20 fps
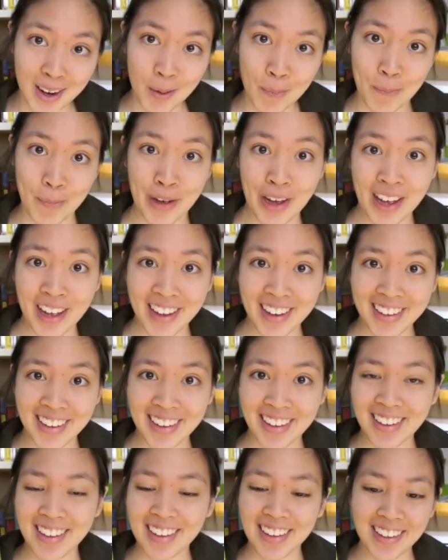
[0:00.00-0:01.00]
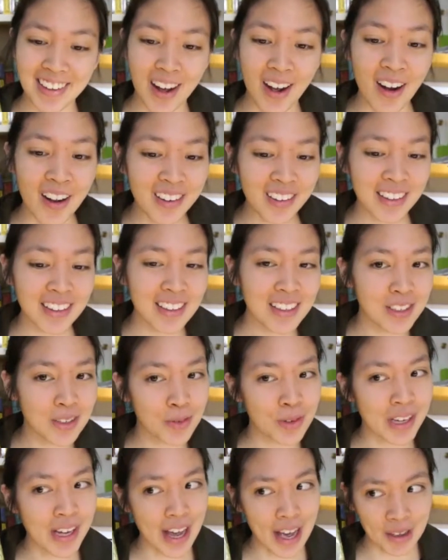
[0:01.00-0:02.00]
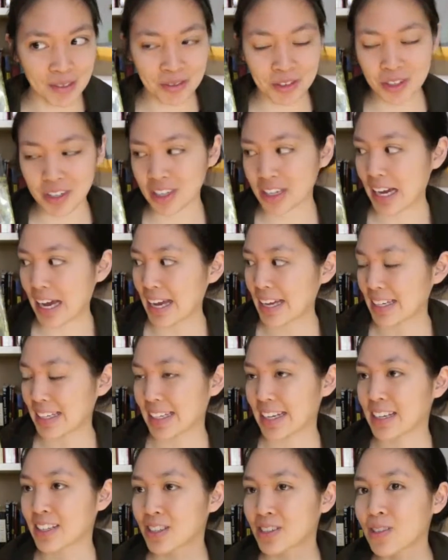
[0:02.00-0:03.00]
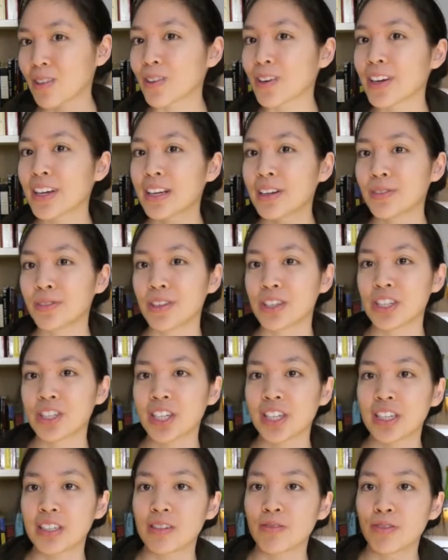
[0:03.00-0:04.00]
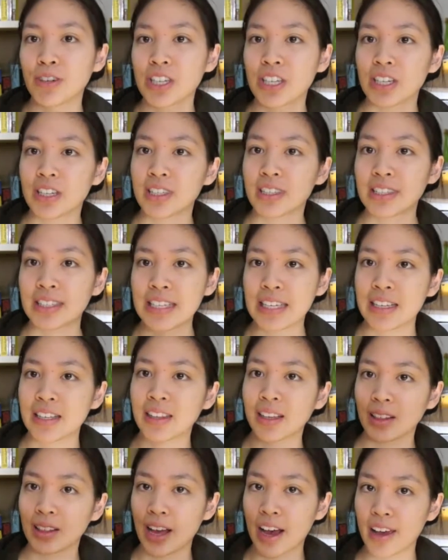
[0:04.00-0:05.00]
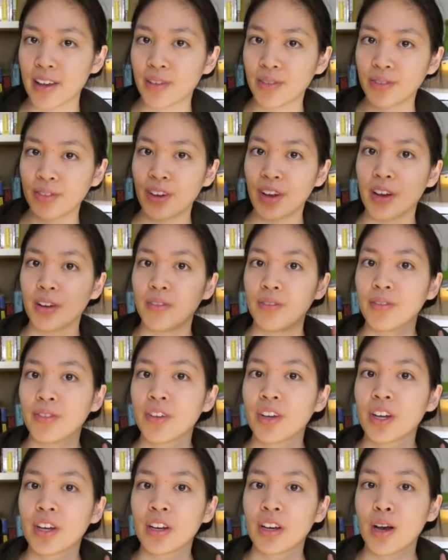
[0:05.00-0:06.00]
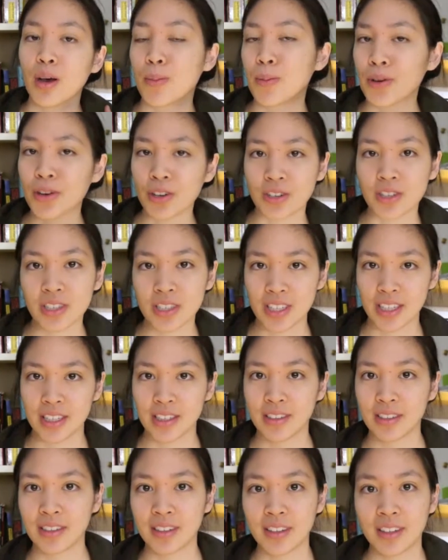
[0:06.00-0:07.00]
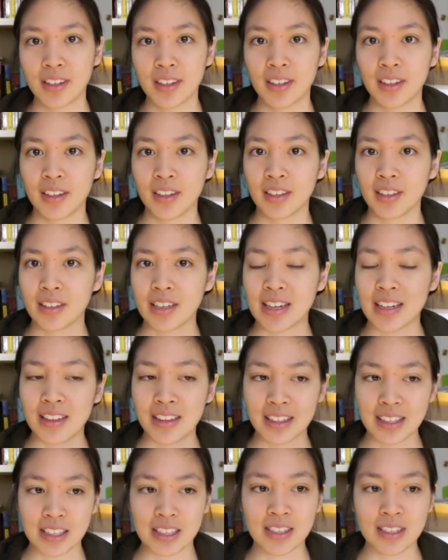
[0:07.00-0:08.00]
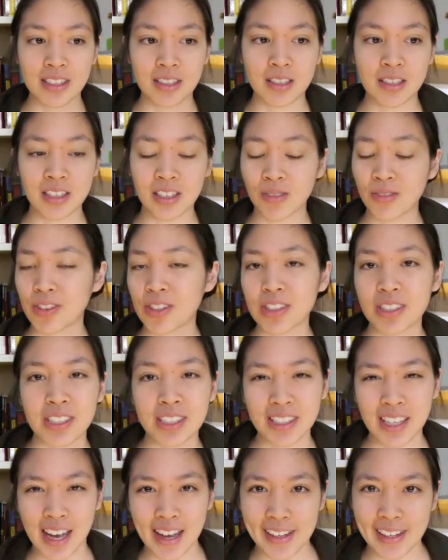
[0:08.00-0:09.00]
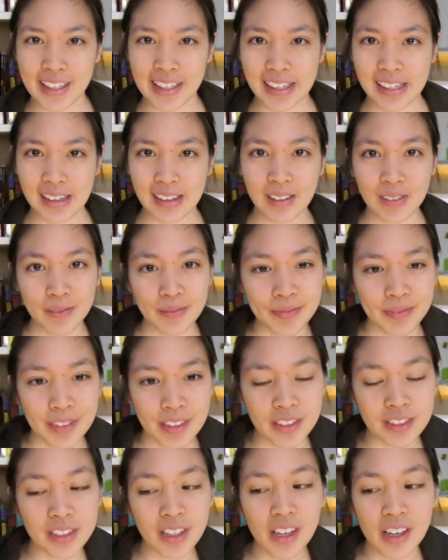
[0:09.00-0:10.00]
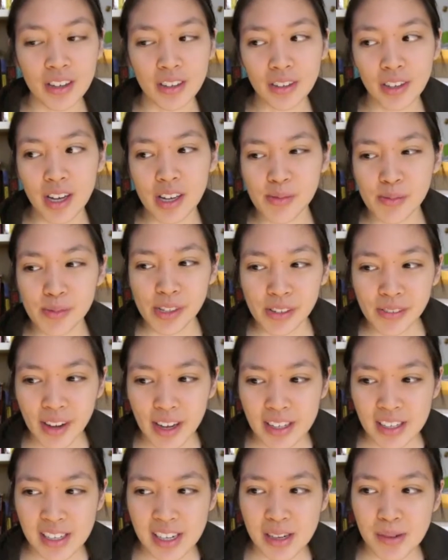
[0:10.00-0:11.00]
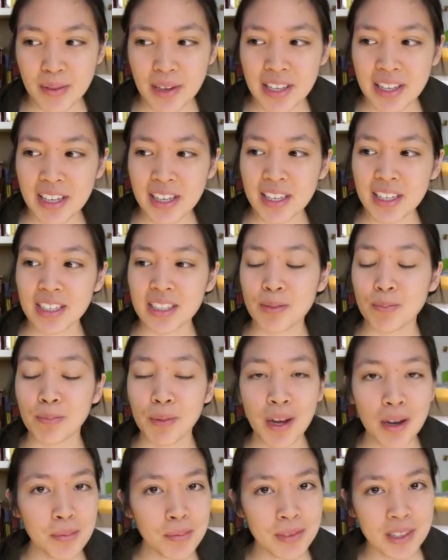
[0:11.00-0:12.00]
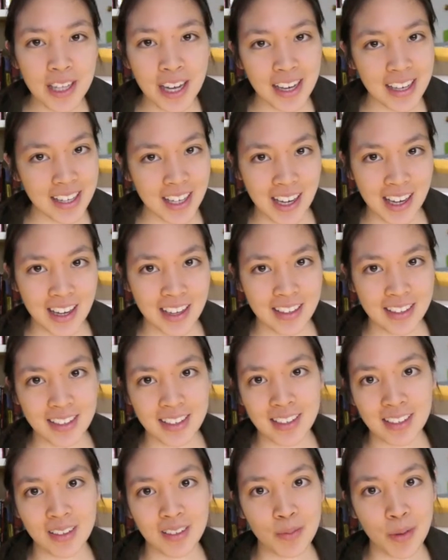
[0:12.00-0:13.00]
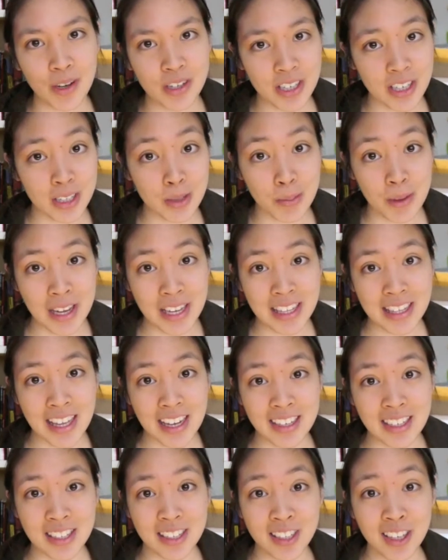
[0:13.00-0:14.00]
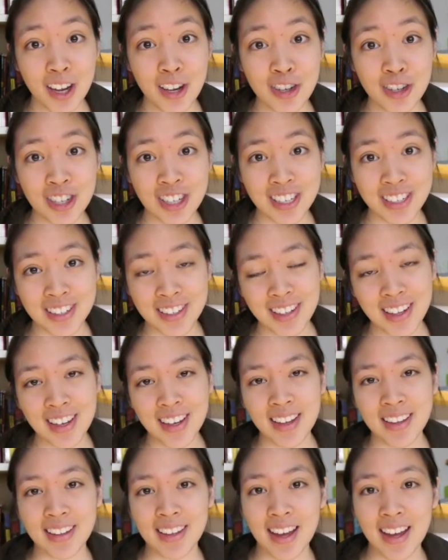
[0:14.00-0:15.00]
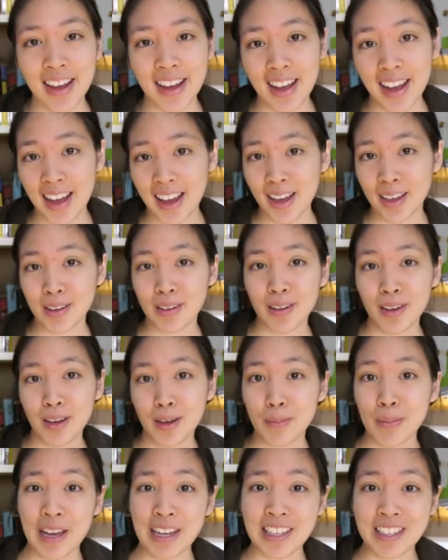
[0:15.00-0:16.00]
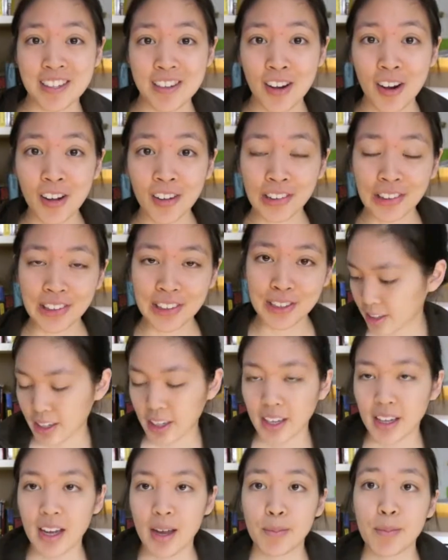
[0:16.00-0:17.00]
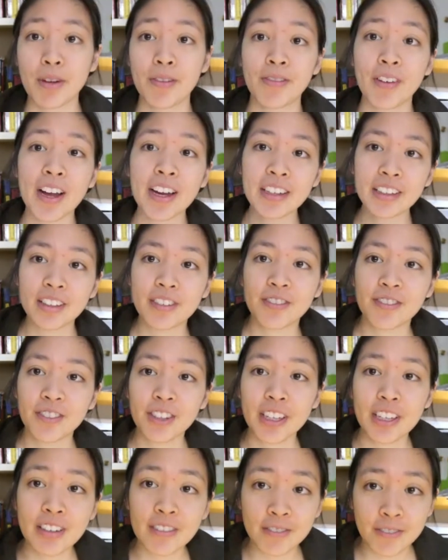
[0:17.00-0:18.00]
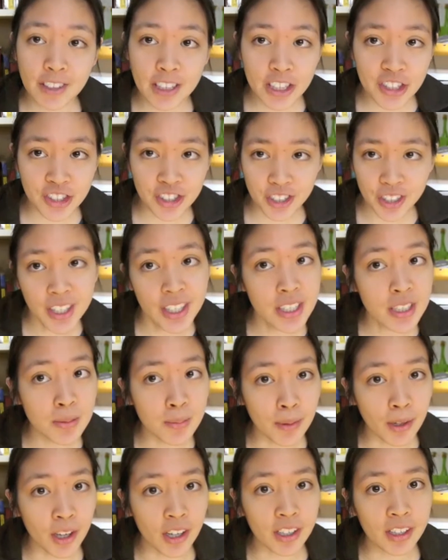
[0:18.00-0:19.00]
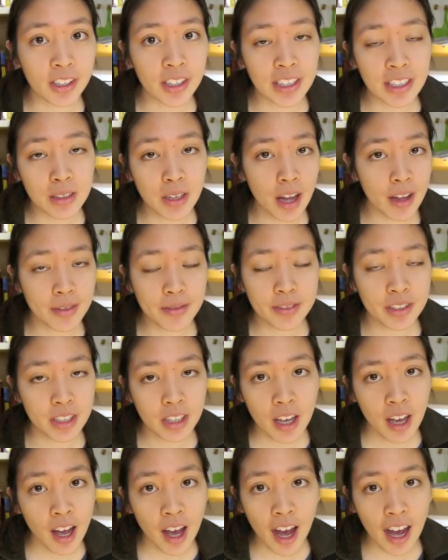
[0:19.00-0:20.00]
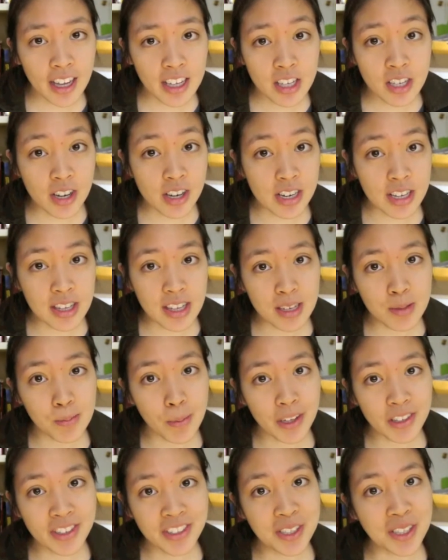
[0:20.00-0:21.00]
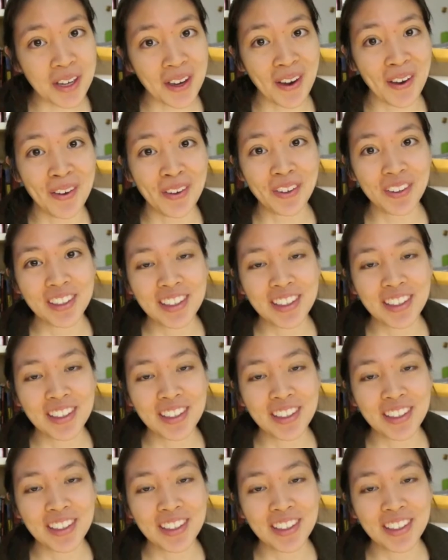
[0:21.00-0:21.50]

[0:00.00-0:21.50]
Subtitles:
but hardly do we ever get a story in which we just see the life of a person in this different society. So I'm fascinated by this, bummed that I can't participate in that discussion that I had back in college. I'm gonna finally freaking finish this book. I started this months ago.